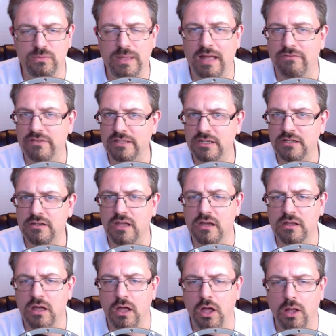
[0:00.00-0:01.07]
We have
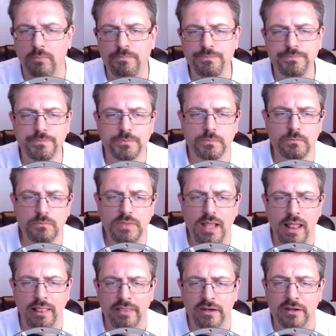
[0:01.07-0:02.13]
lynda.com,
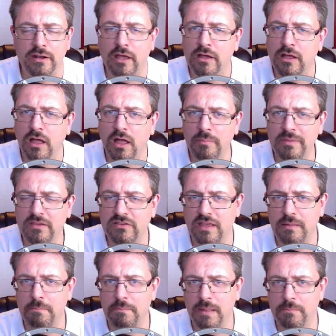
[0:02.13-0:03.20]
Lynda.com is
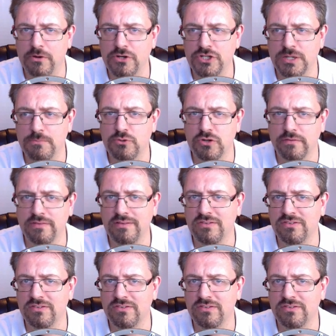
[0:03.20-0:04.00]
a membership driven